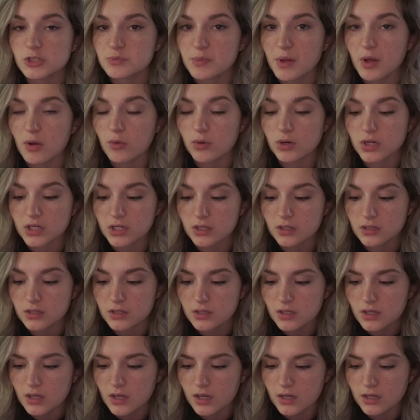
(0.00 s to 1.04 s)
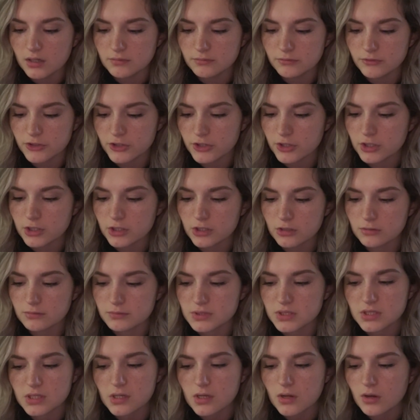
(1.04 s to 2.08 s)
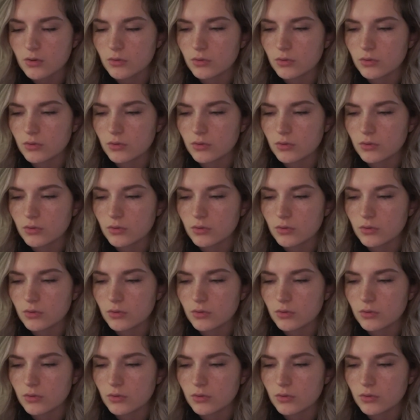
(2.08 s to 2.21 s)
your spell work, for your herbs,